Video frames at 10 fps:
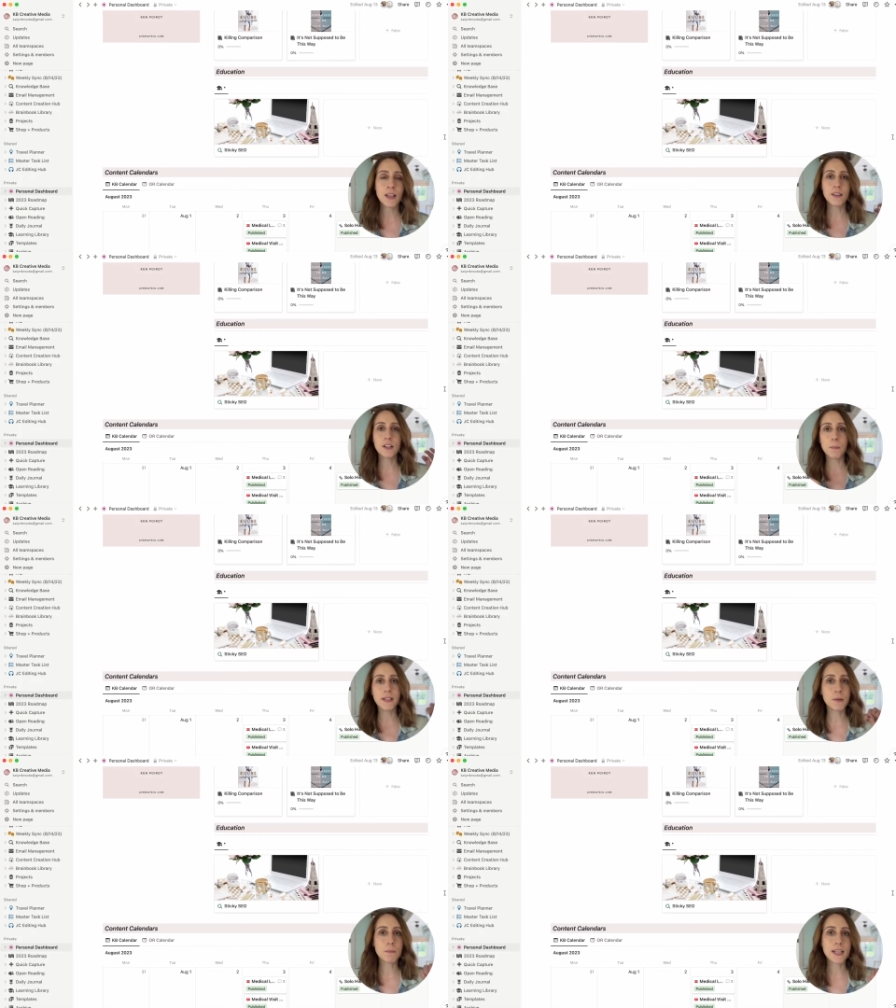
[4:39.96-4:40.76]
little
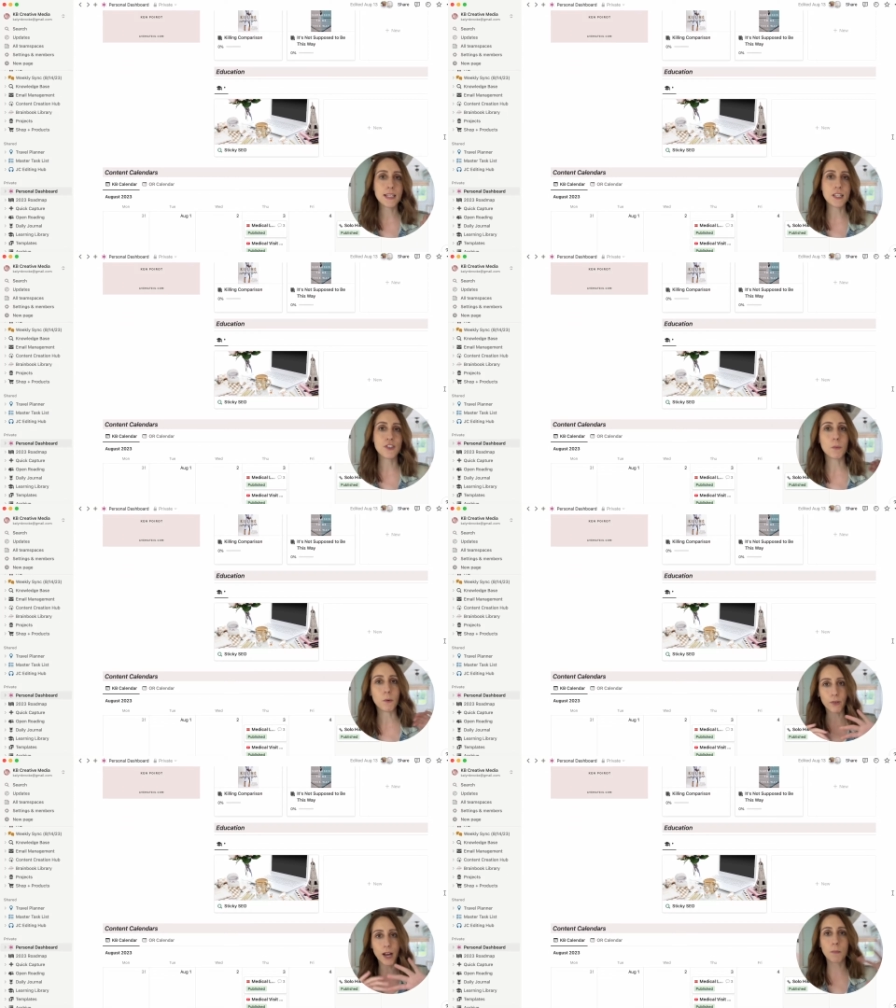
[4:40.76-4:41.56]
bits and pieces from
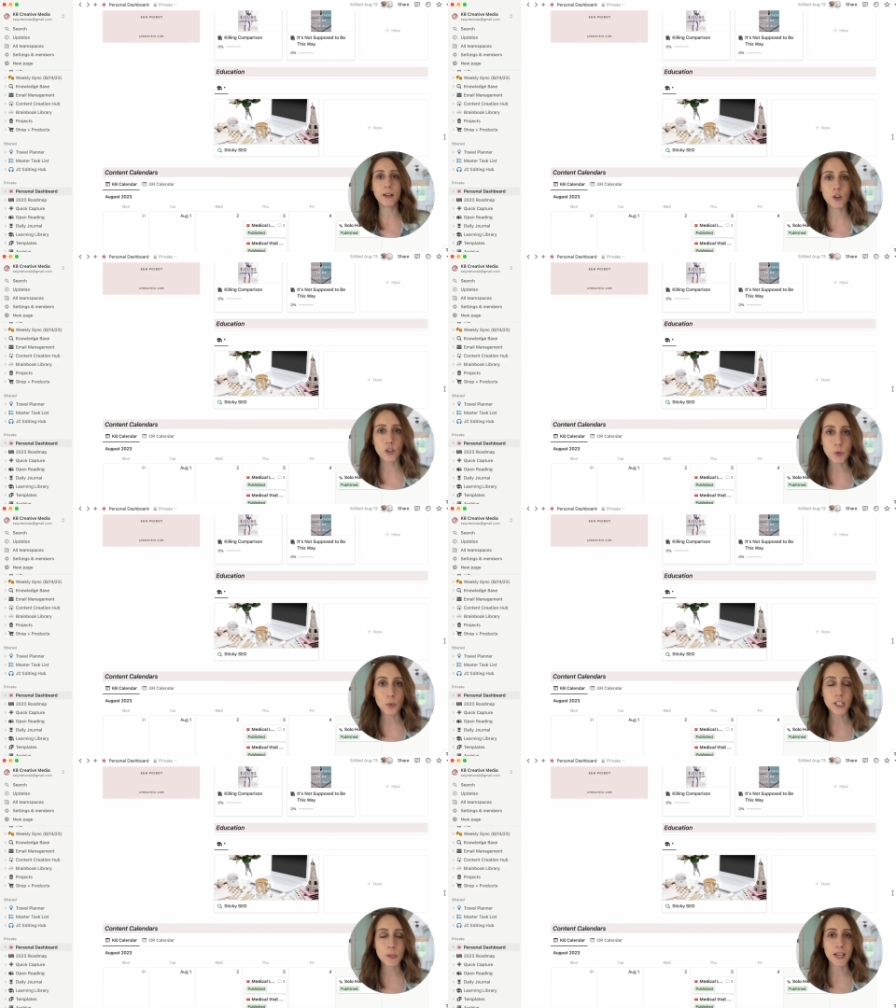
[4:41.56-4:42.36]
around my Notion
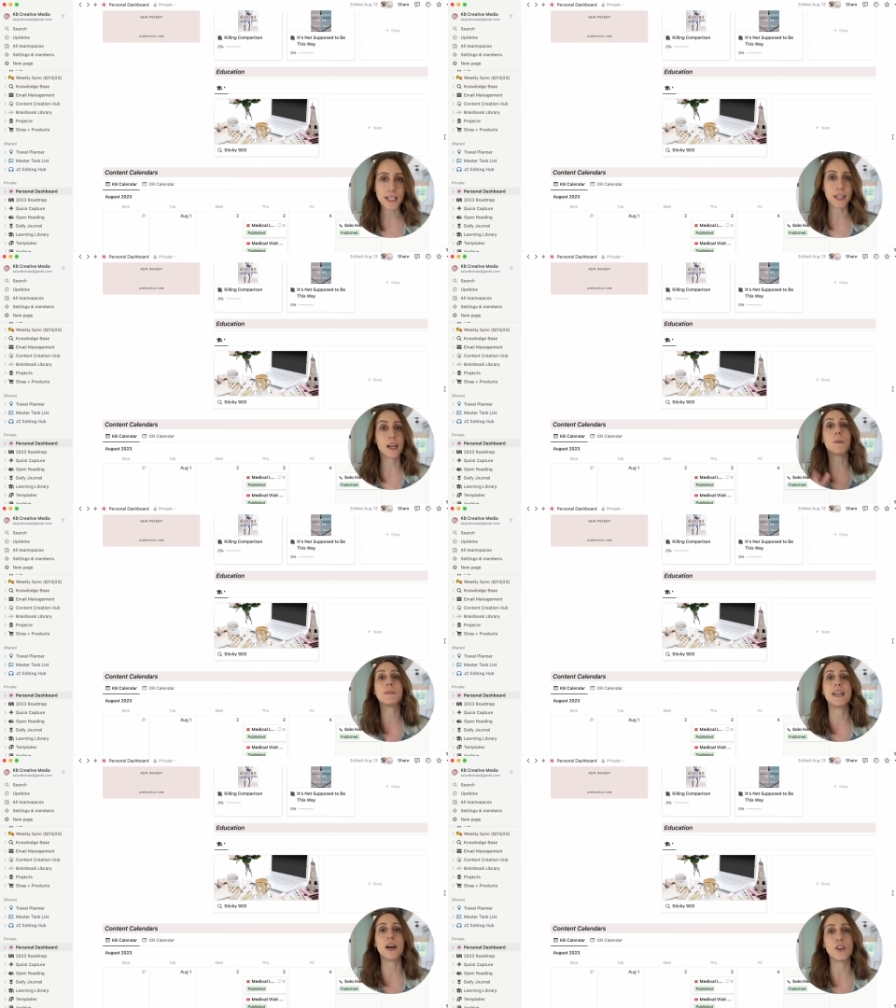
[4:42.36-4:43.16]
workspace that come
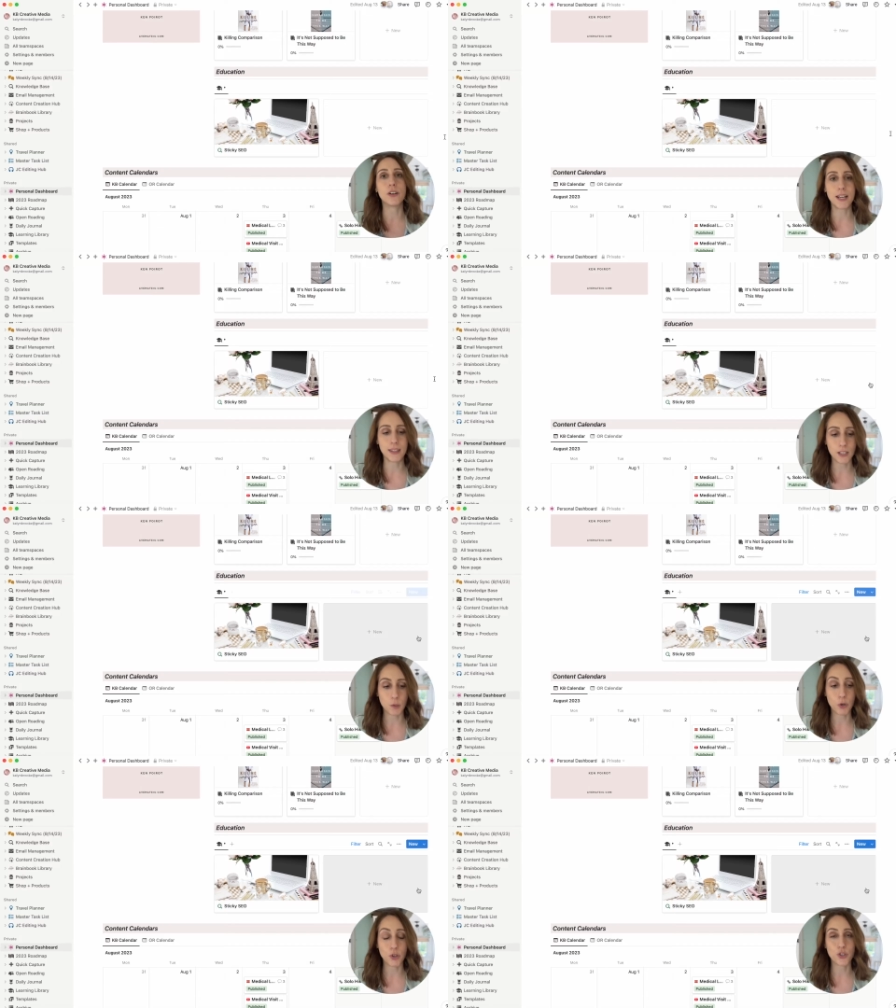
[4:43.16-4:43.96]
together in this
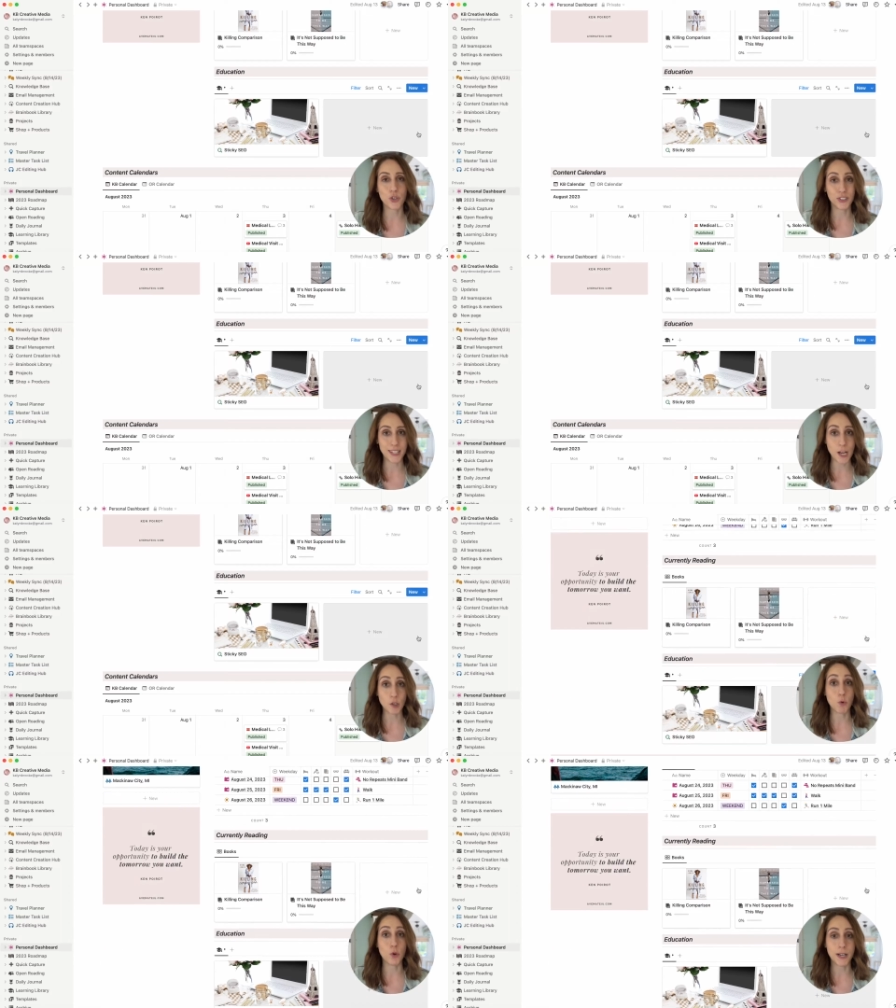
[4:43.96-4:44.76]
personal
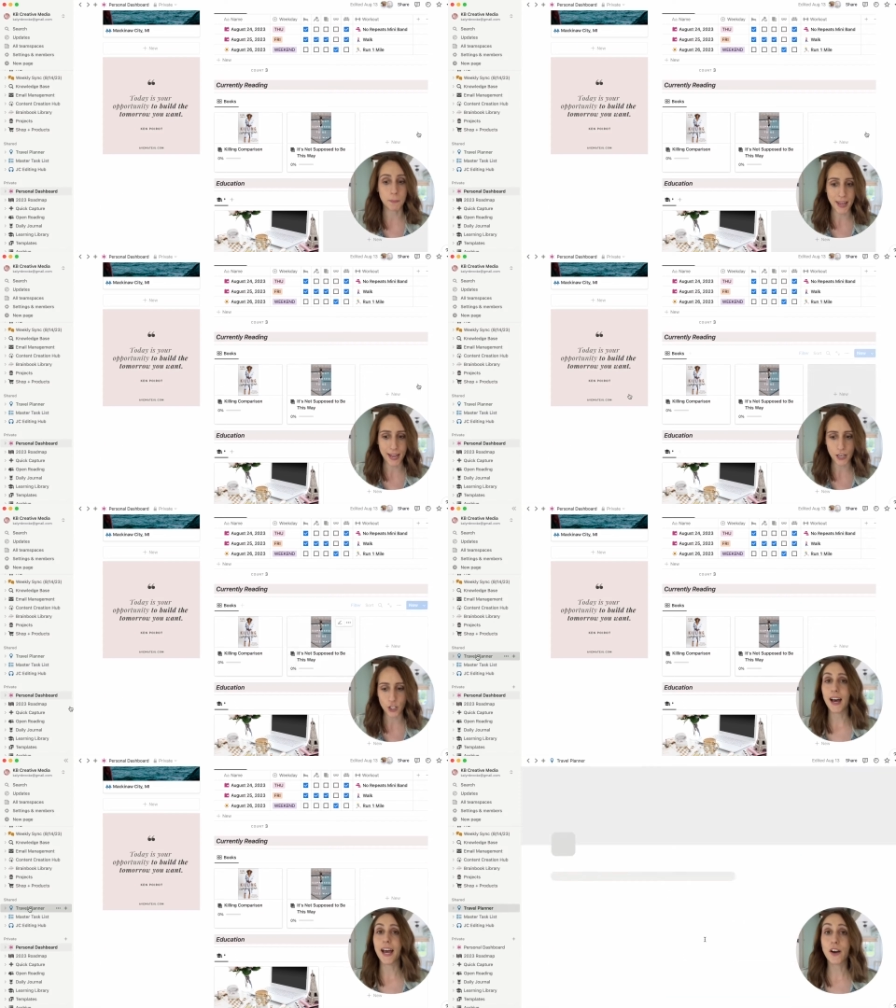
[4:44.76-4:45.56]
dashboard page.
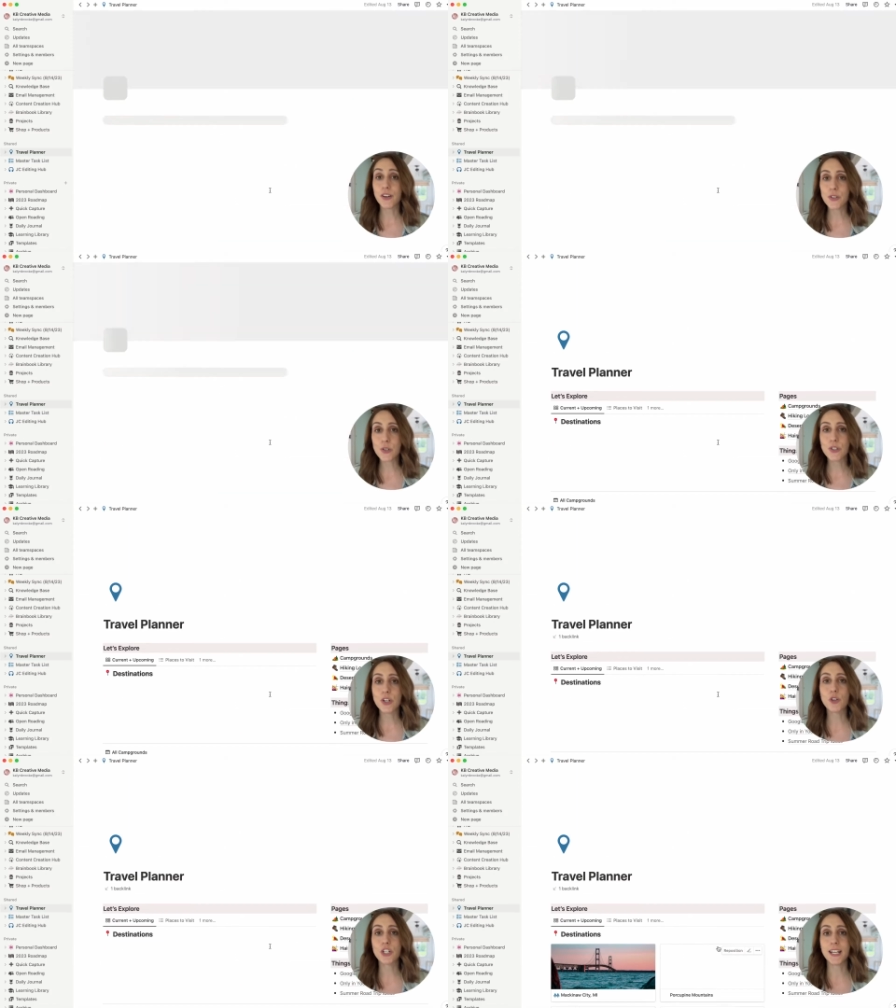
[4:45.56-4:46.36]
I also use
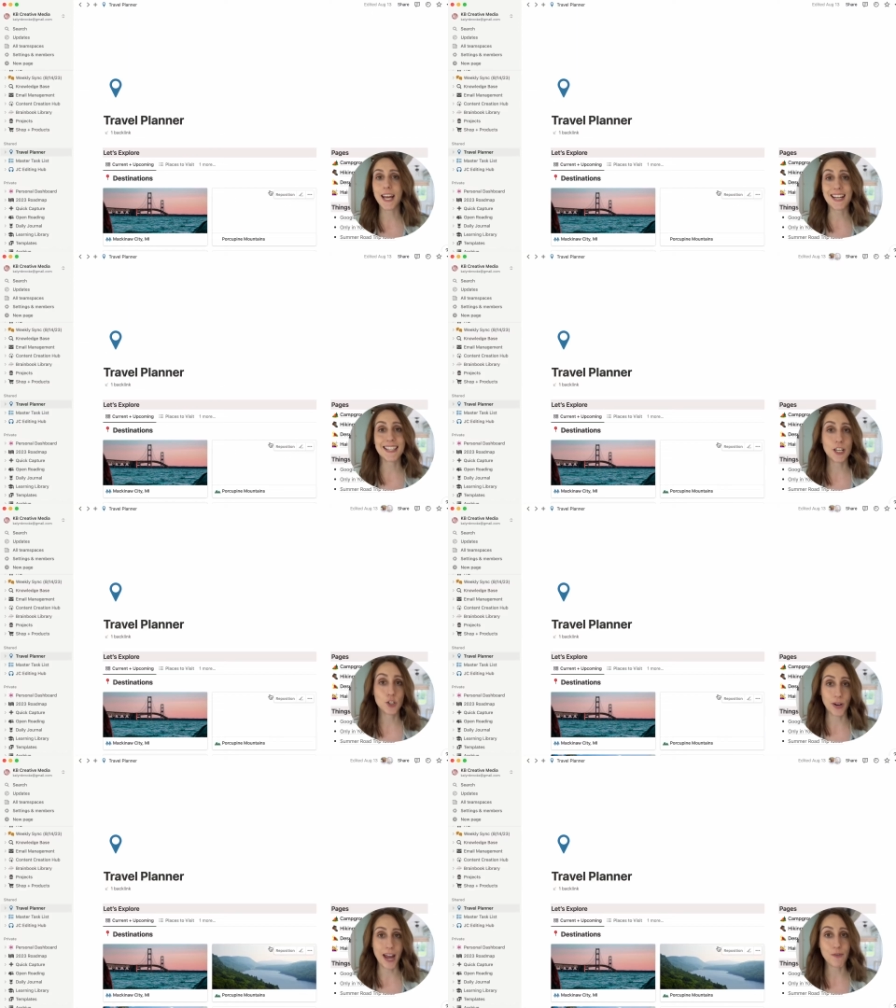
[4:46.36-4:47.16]
Notion as a
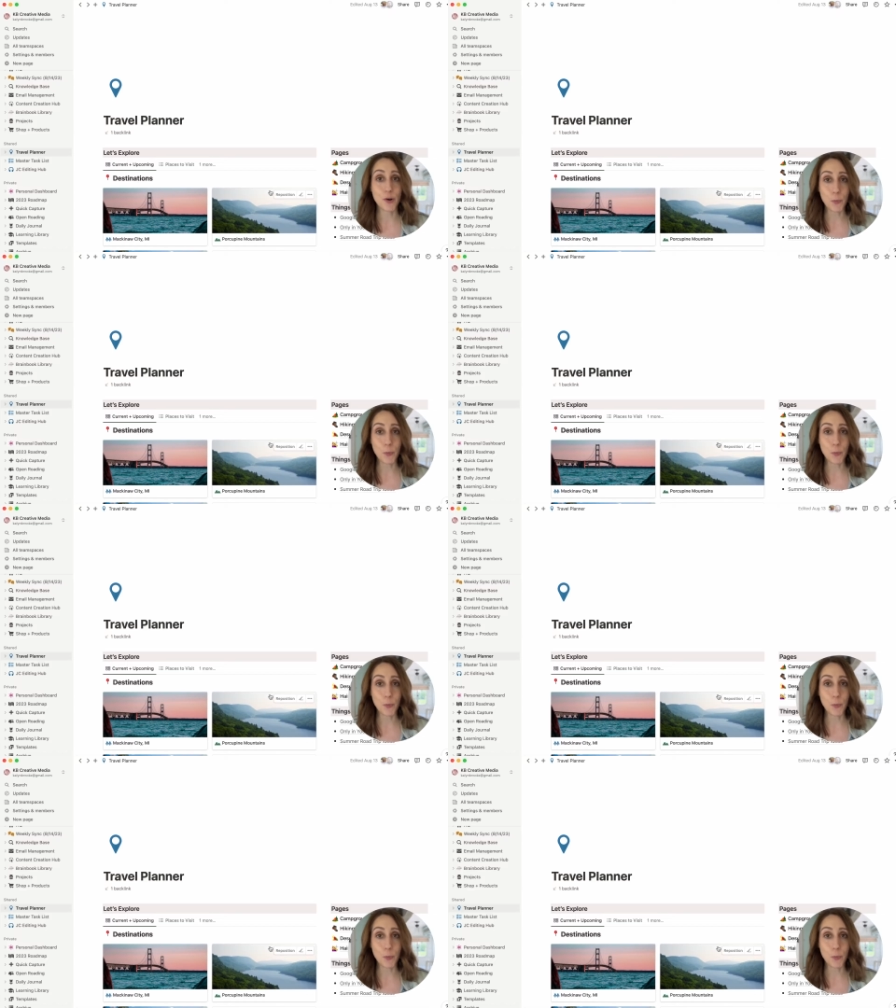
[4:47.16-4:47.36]
travel